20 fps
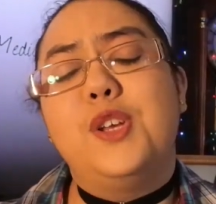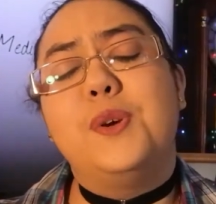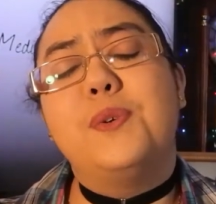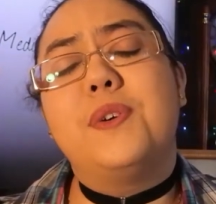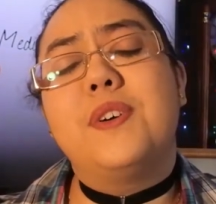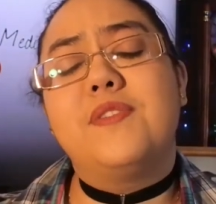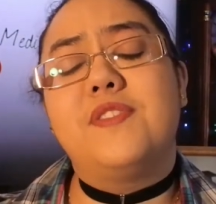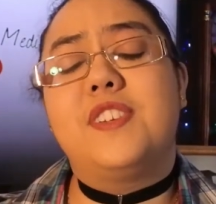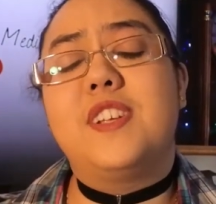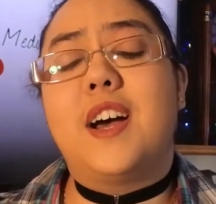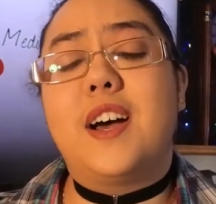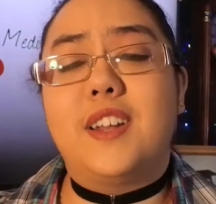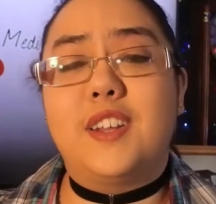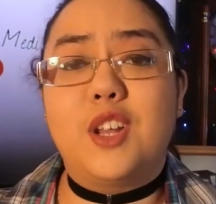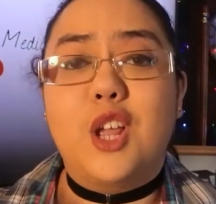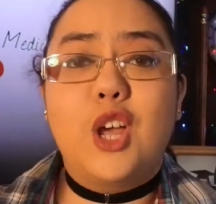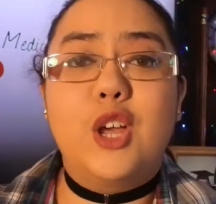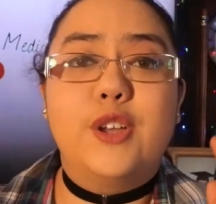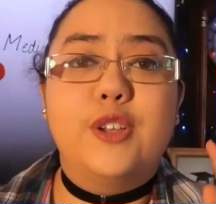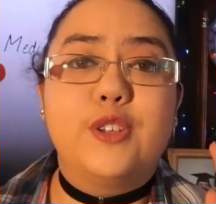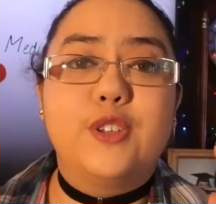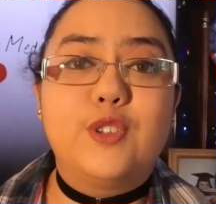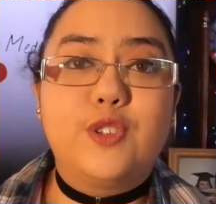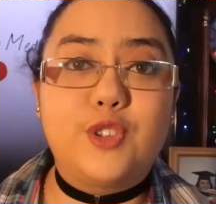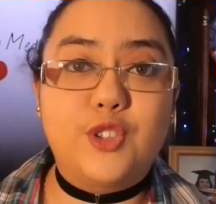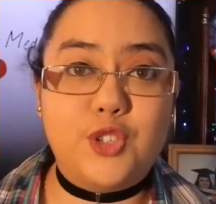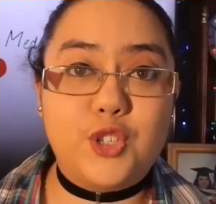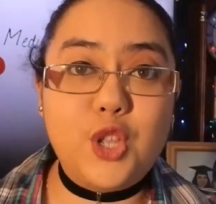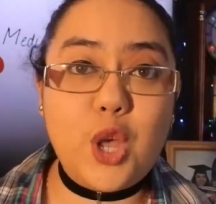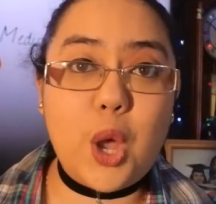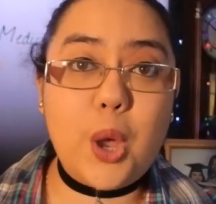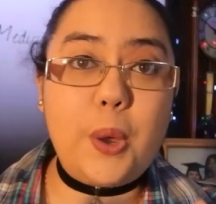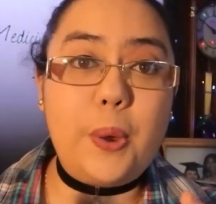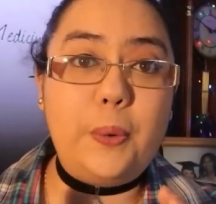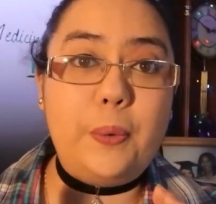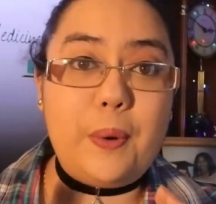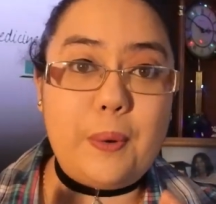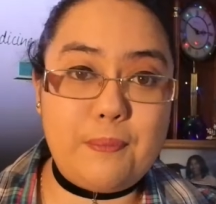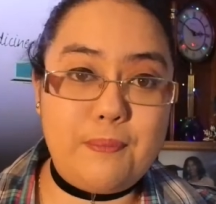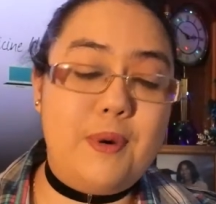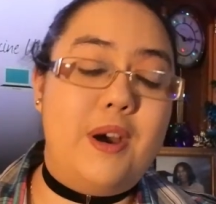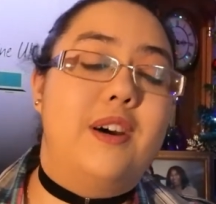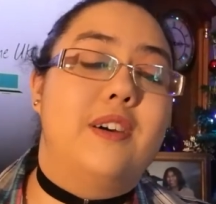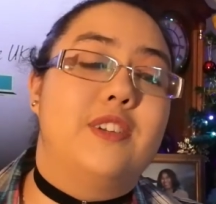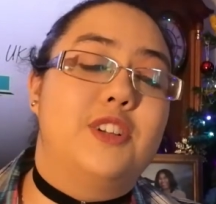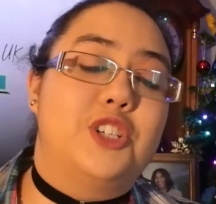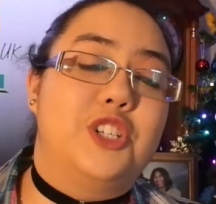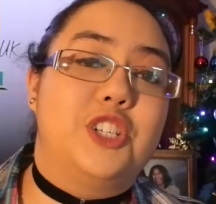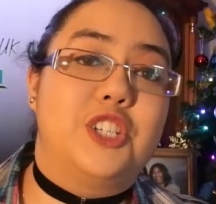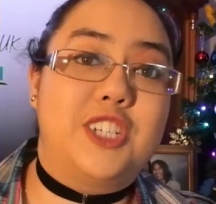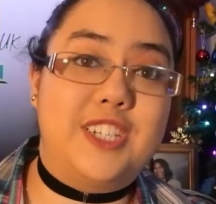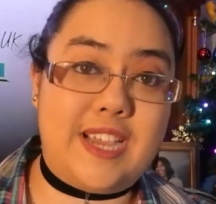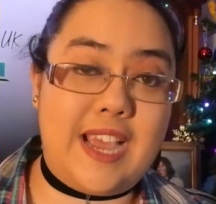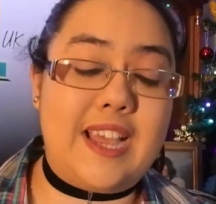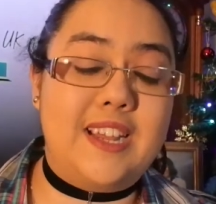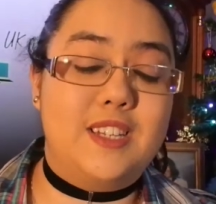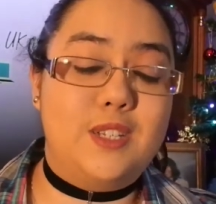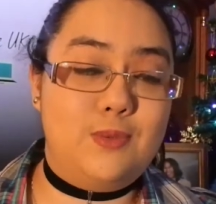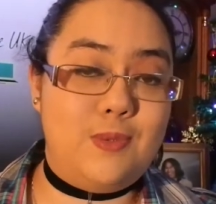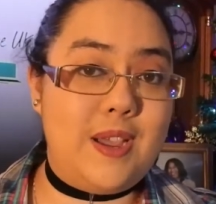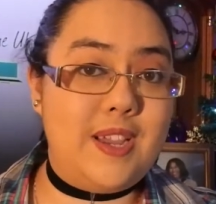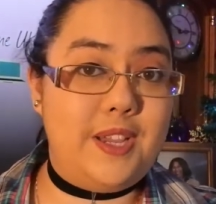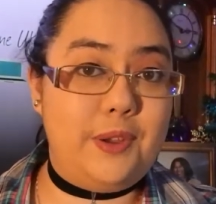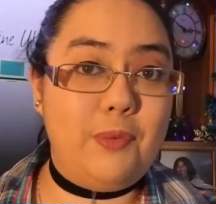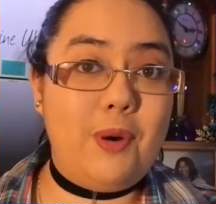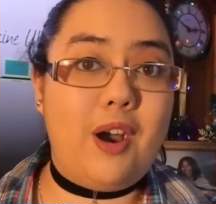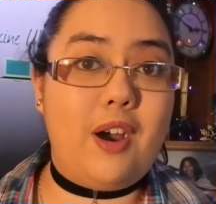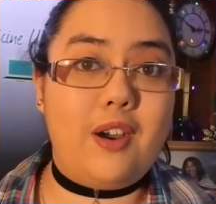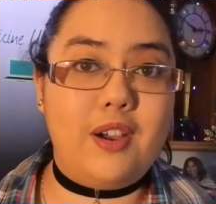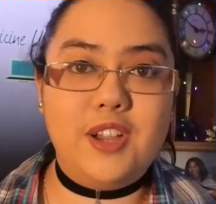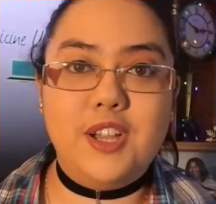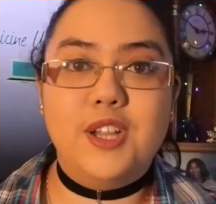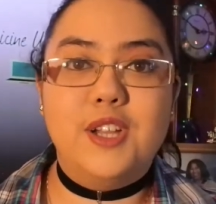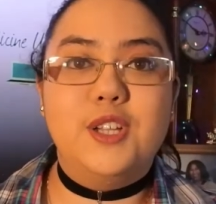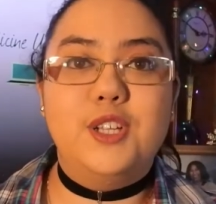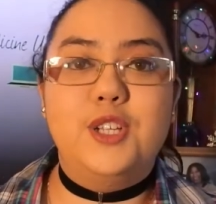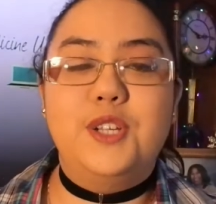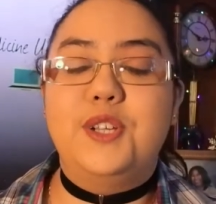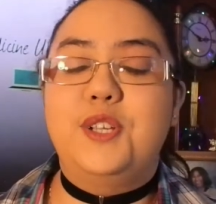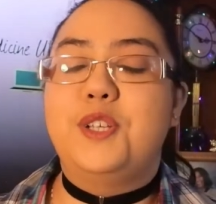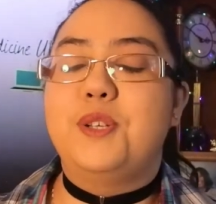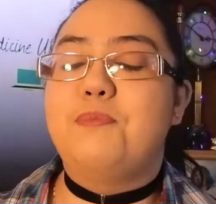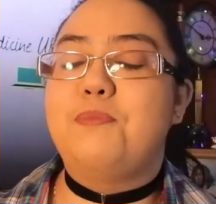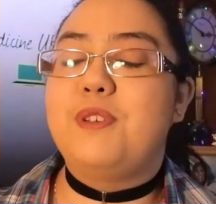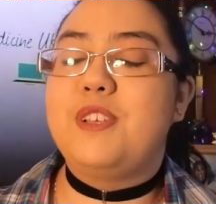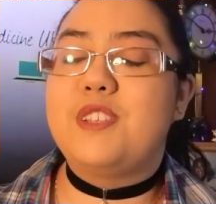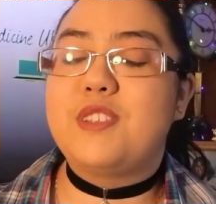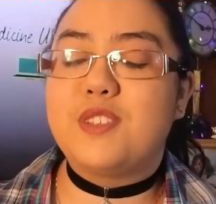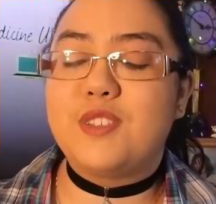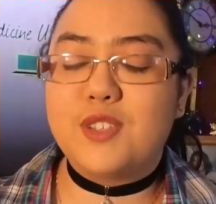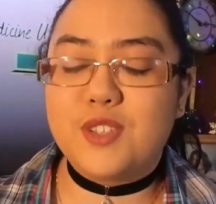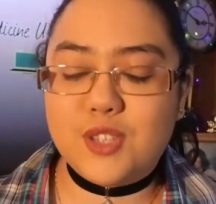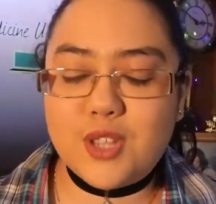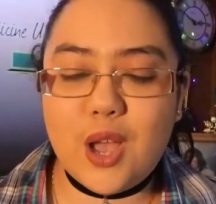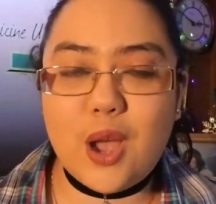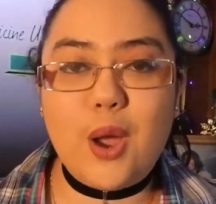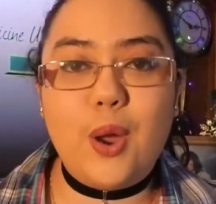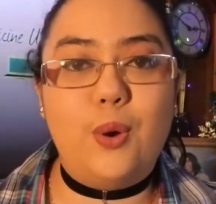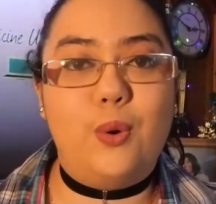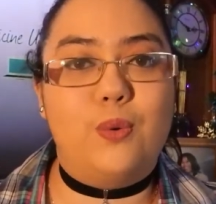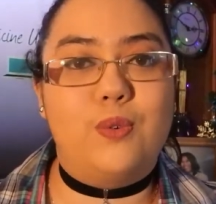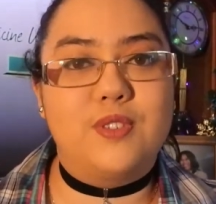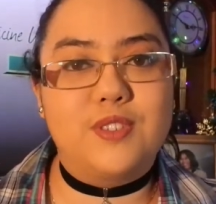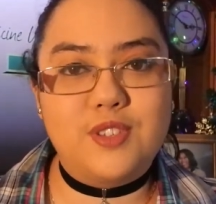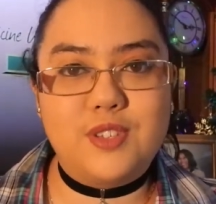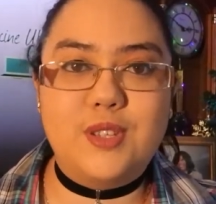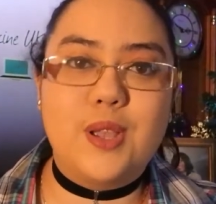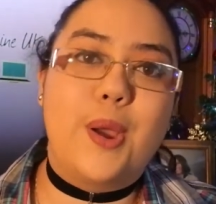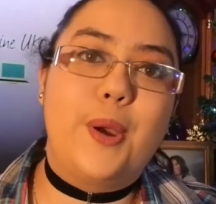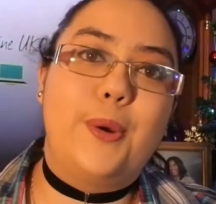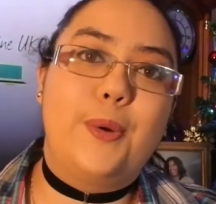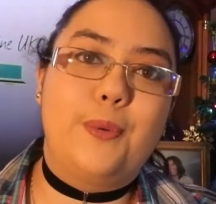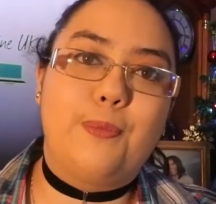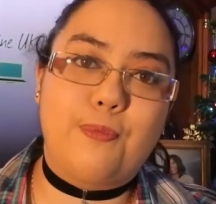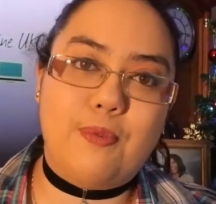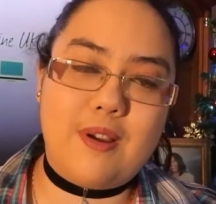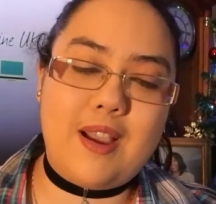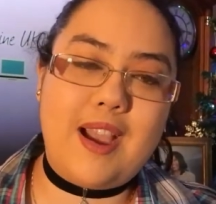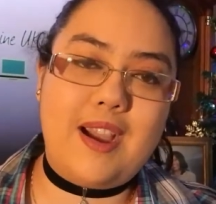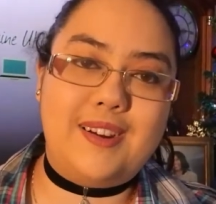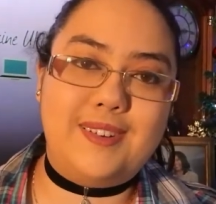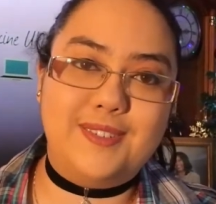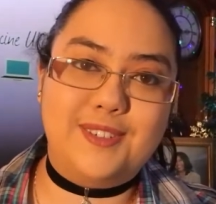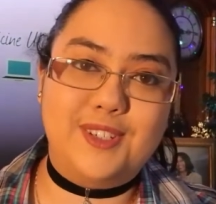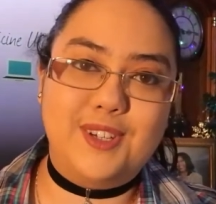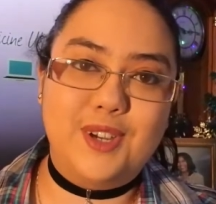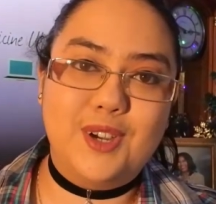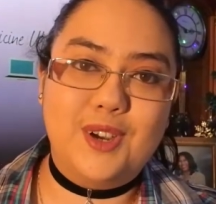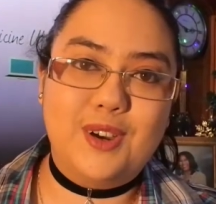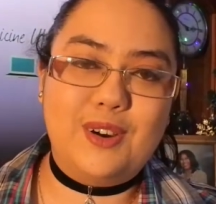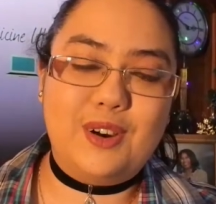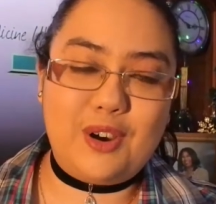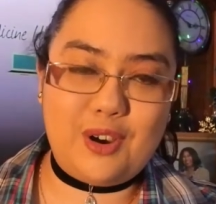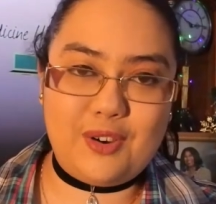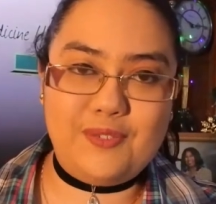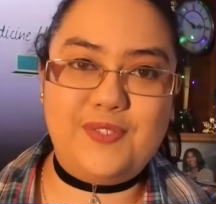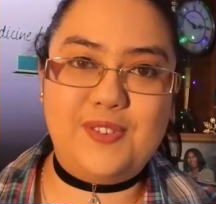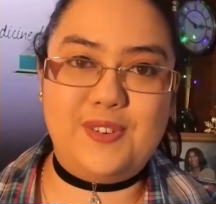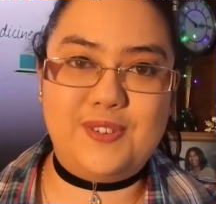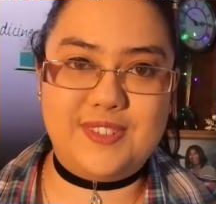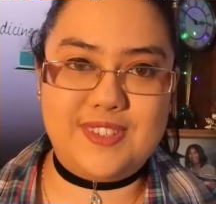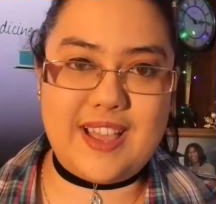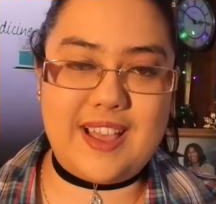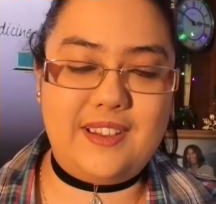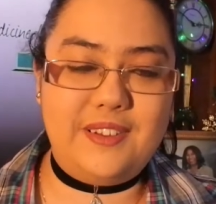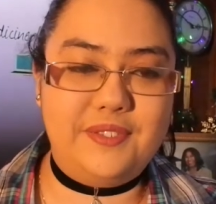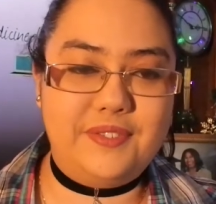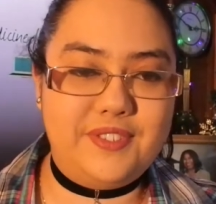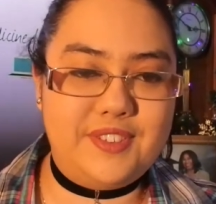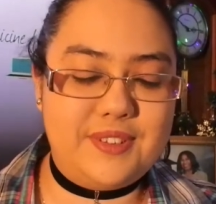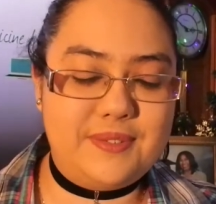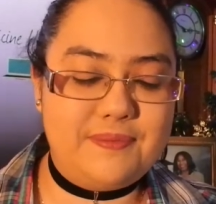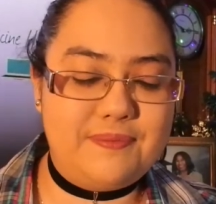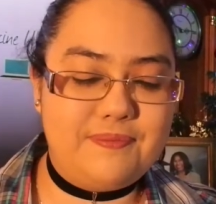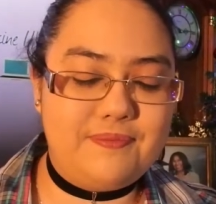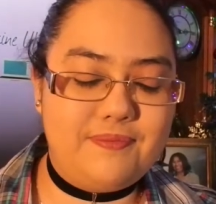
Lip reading: You have done so much to get to where you are. You should be so proud of yourselves.